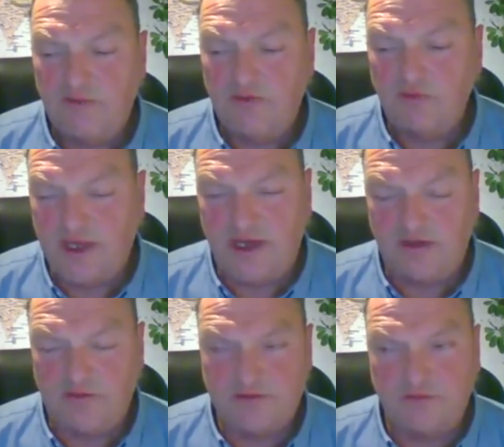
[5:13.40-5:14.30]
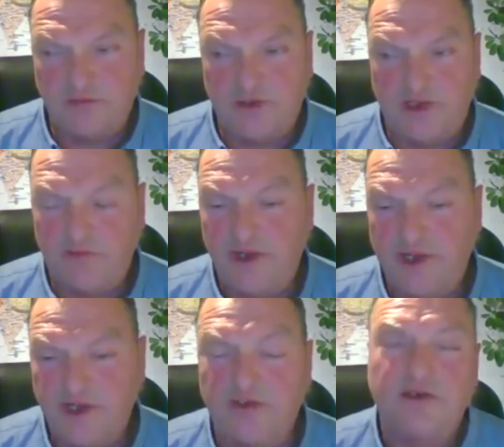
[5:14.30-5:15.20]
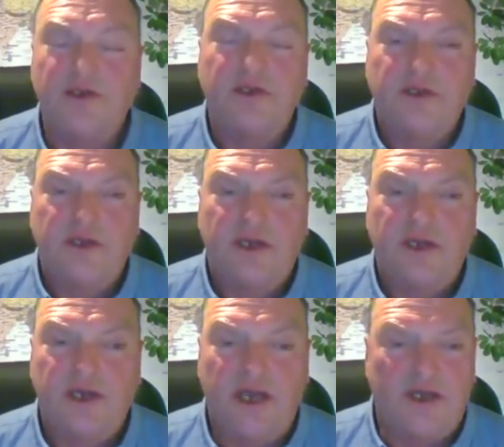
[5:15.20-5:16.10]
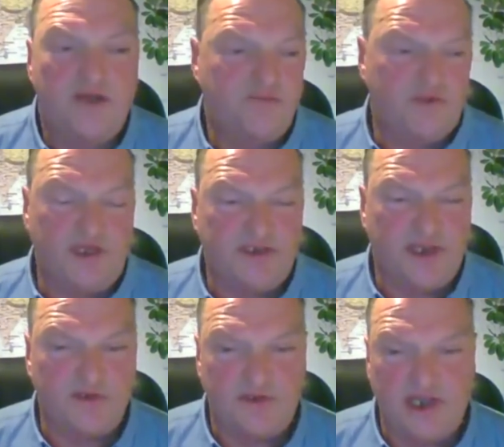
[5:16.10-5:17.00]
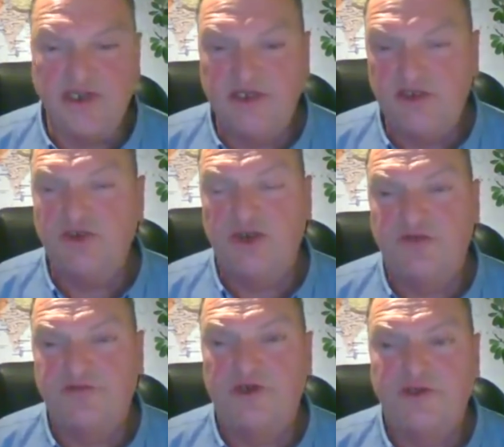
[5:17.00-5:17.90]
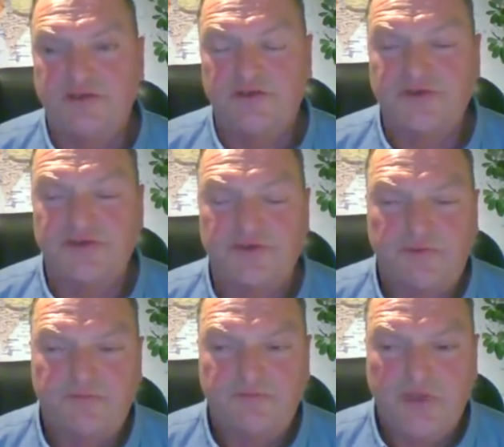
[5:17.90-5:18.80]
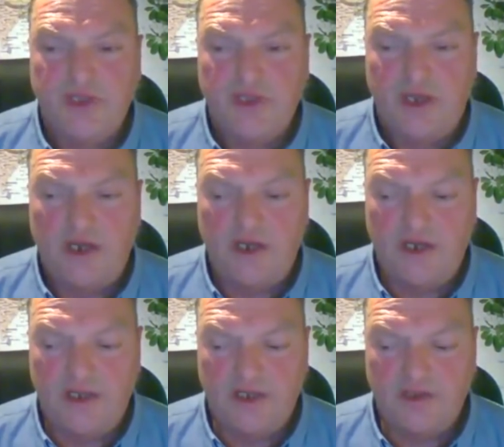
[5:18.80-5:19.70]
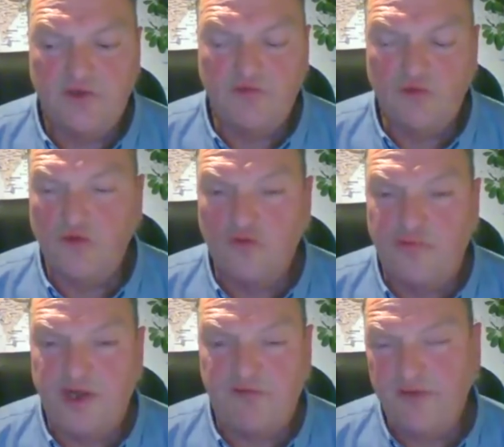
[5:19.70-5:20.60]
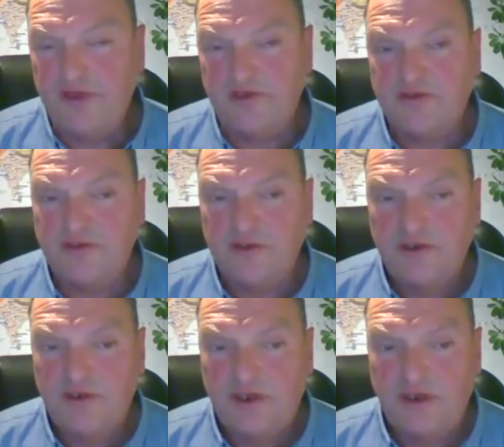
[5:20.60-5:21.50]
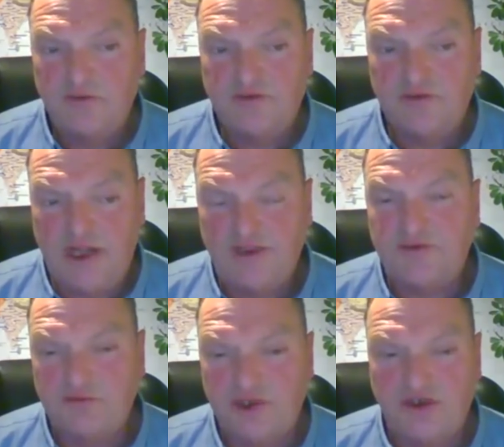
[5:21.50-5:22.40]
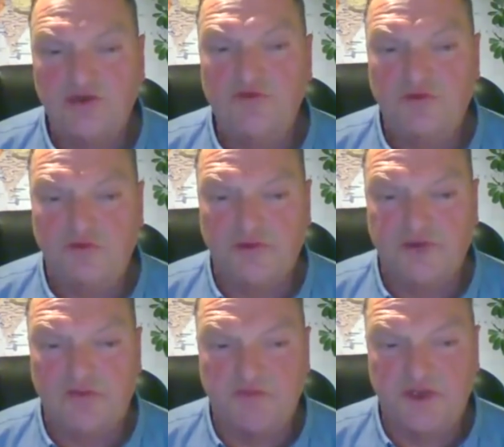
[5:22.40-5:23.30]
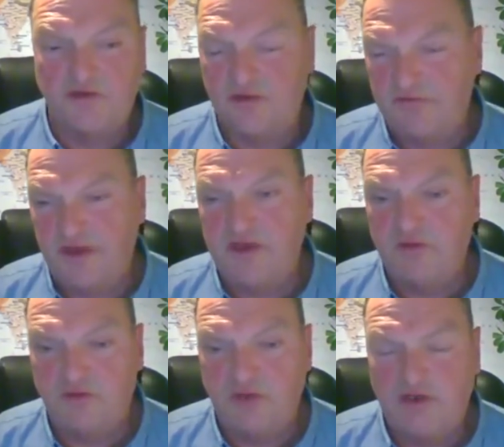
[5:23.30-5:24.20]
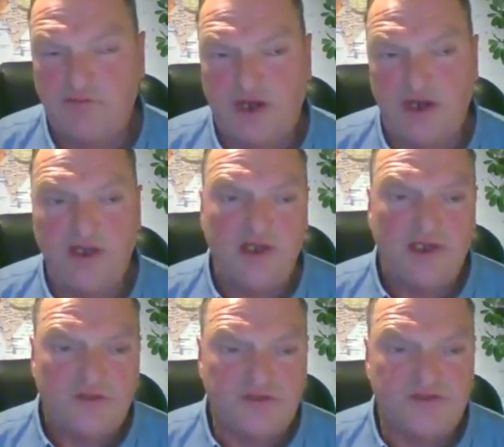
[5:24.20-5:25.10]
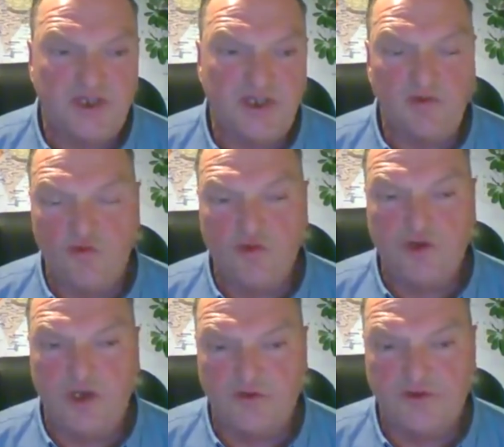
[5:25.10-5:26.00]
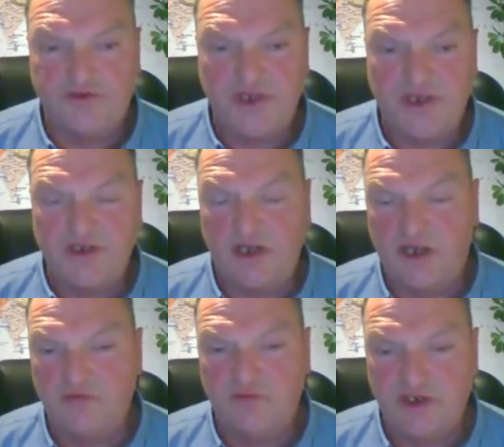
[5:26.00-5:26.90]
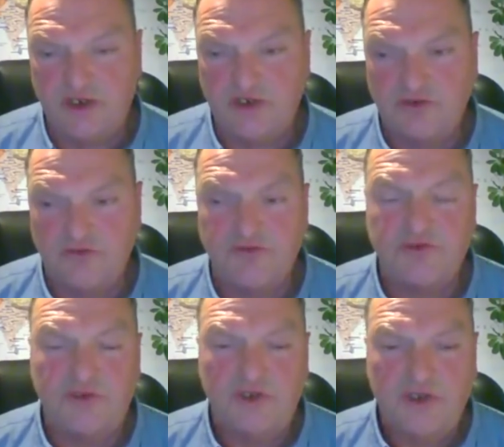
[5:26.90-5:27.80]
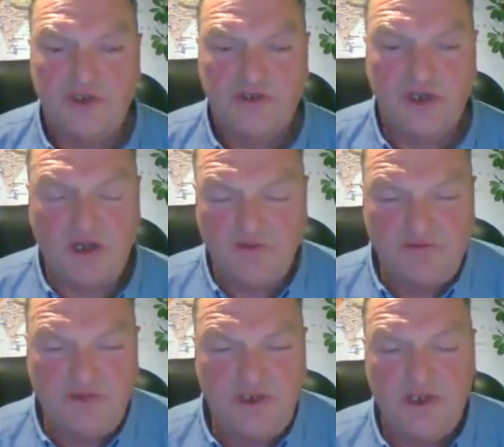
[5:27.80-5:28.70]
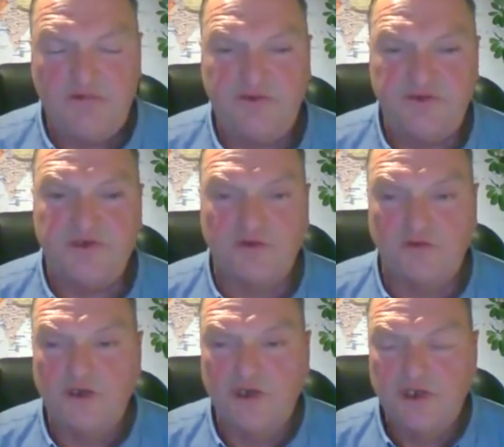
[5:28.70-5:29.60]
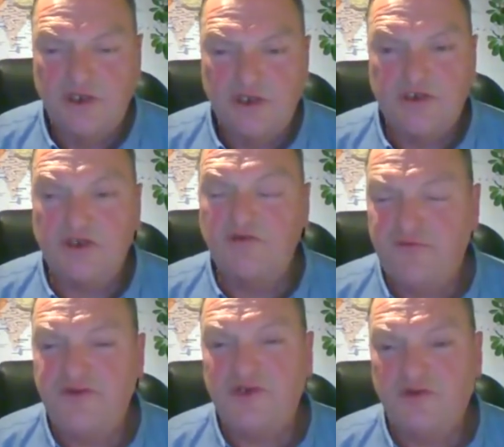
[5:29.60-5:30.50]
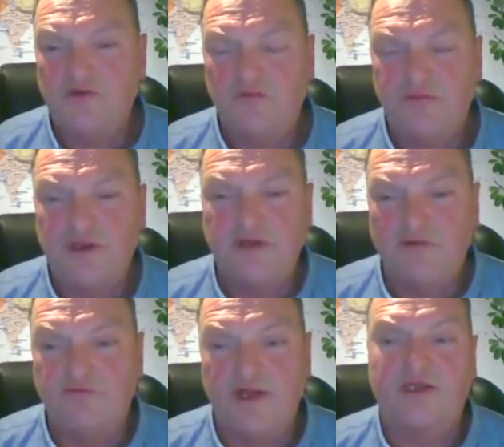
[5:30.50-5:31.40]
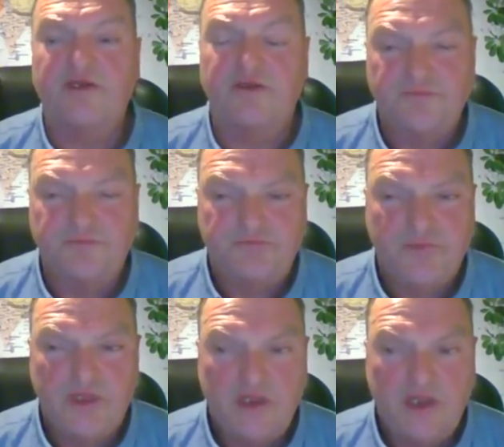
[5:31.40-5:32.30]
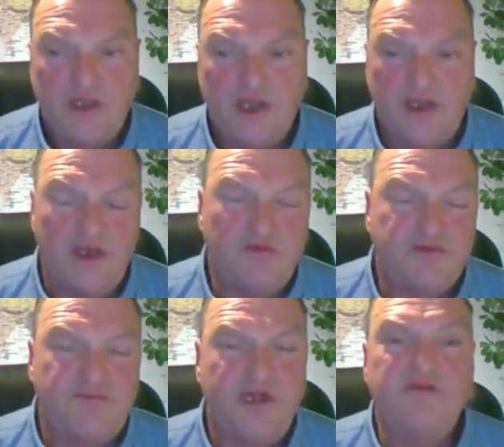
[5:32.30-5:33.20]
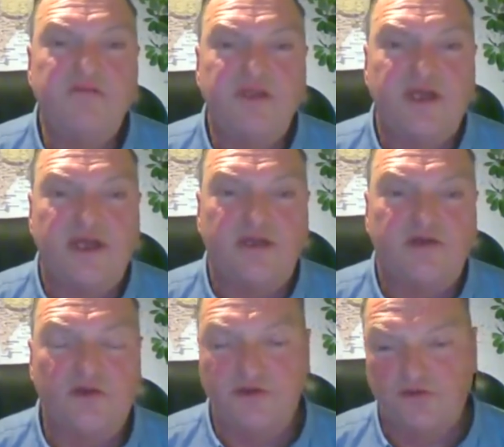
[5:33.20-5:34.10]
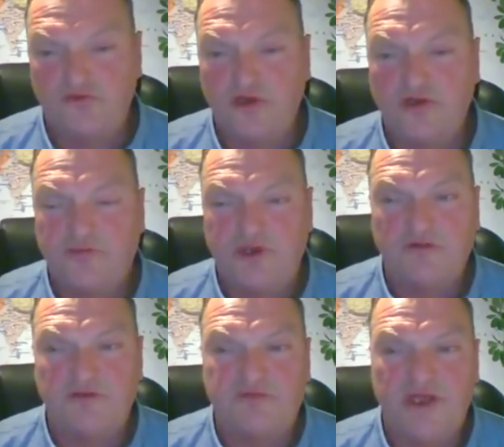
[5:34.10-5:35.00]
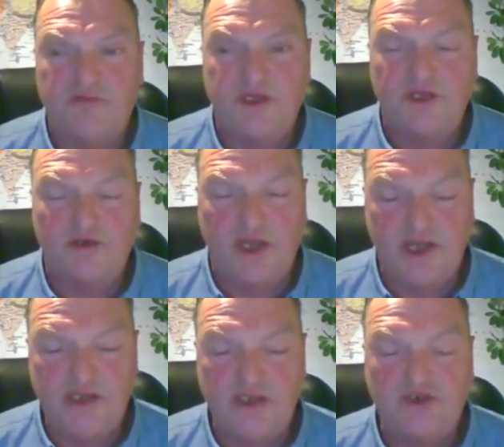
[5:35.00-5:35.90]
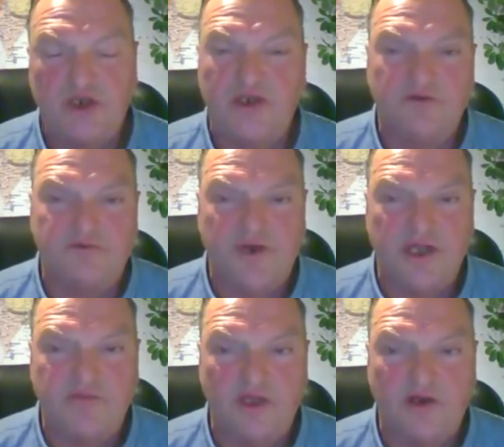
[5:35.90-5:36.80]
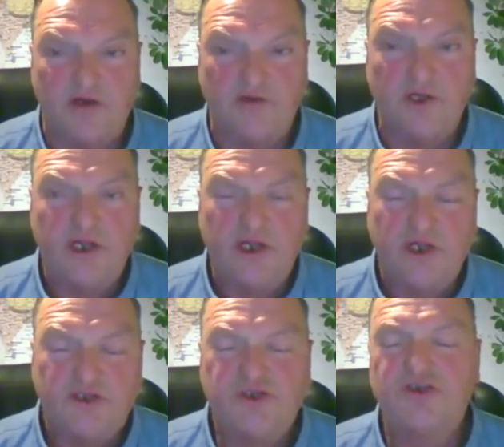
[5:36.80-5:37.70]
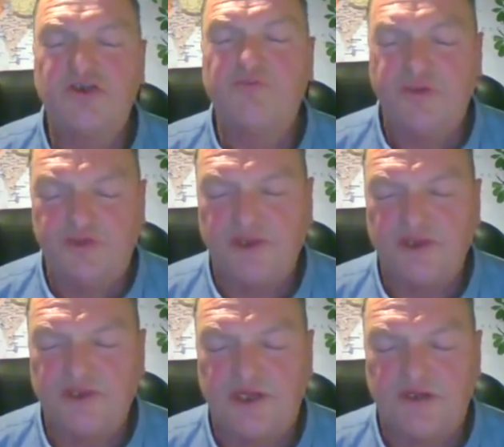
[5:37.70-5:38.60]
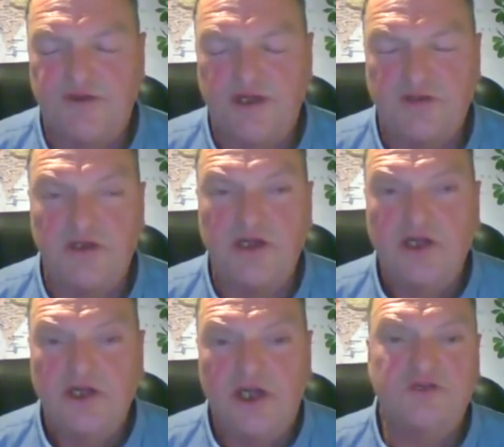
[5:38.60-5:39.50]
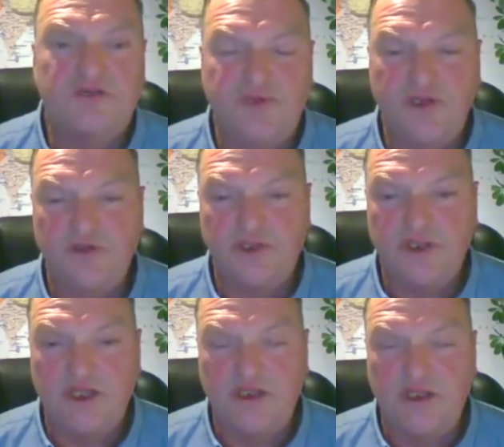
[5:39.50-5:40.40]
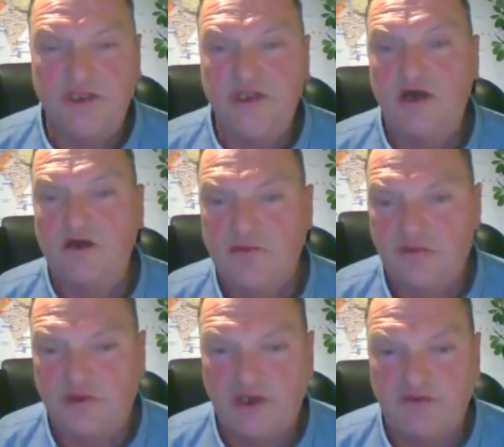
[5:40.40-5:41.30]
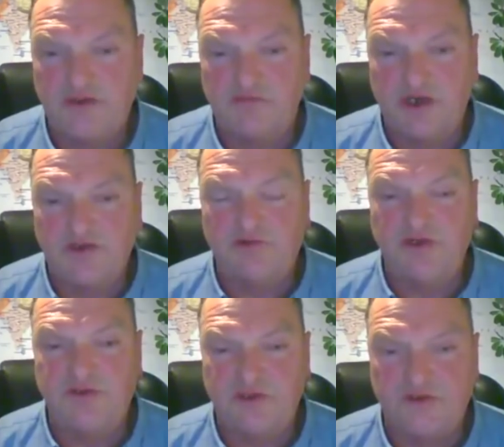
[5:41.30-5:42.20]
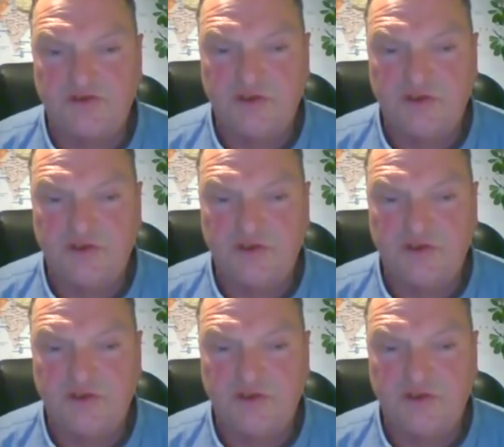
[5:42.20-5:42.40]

without pain, and I put that down to age and arthritis. I couldn't walk bare feet, so I had to wear shoes all the time. So the fact, even when we lived by the sea, walking on the sand, I would wear shoes. So I was really a physical complete wreck. And I was blaming that not on drink, but I was blaming it on age, and I was blaming it on stupid things like the fact that I used to be in the army when I was in my 20s,